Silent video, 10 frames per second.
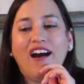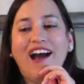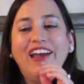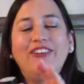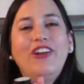
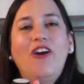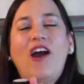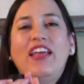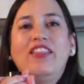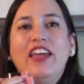I don't know.
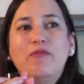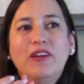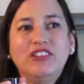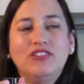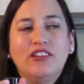I like
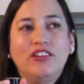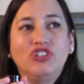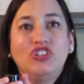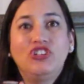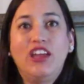my uh,
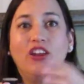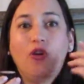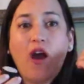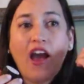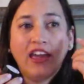
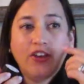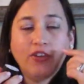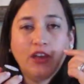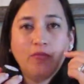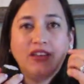Shiseido eye
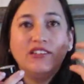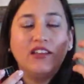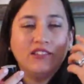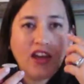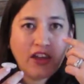cream,
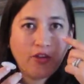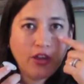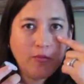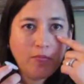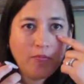intense eye
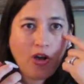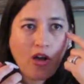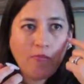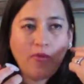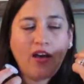cream
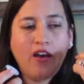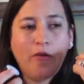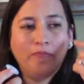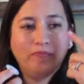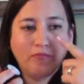balm
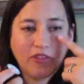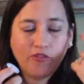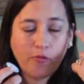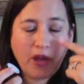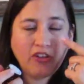um,
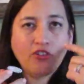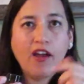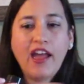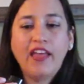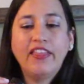for my under
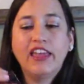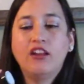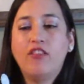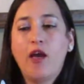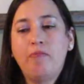eye. I like it
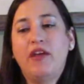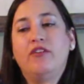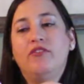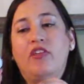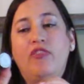a lot
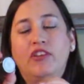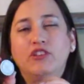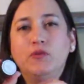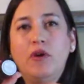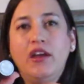better than
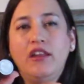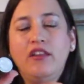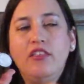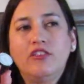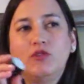this
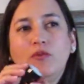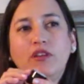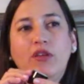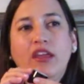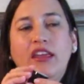one. This
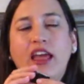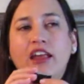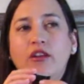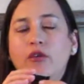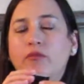one, it
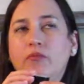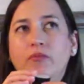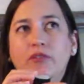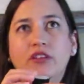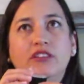had a,
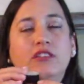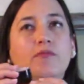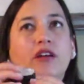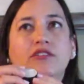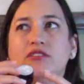it
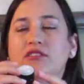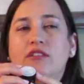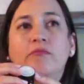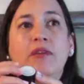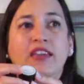smelled
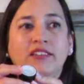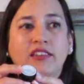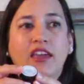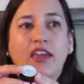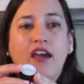
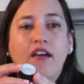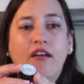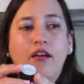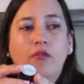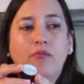amazing.
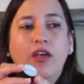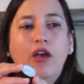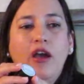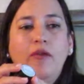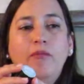Um,
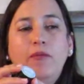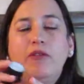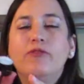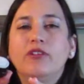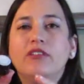maybe
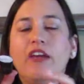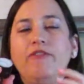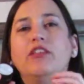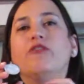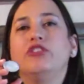for I
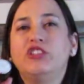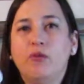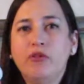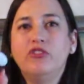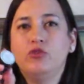feel like for
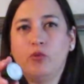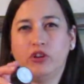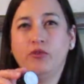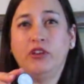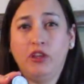summer this
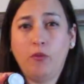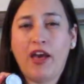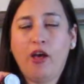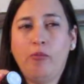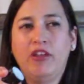worked really
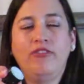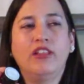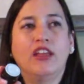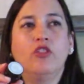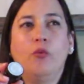well, but I feel
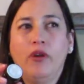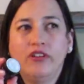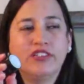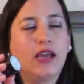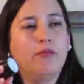like in the
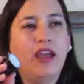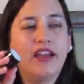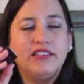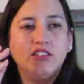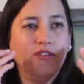wintertime
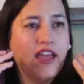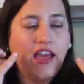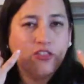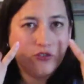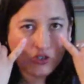I still
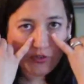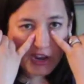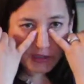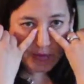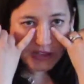had those
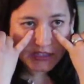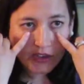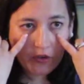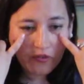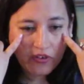dry spots
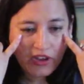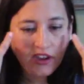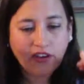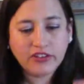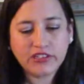like over
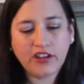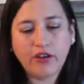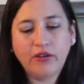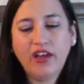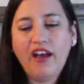here.
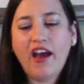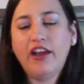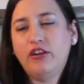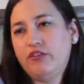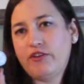So
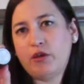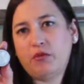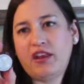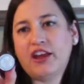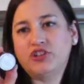I don't know if I
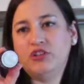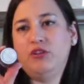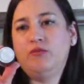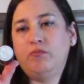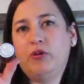would
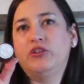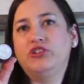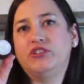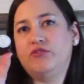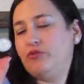actually
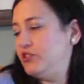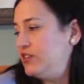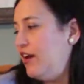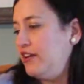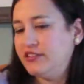purchase a full
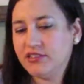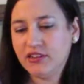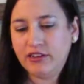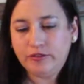size.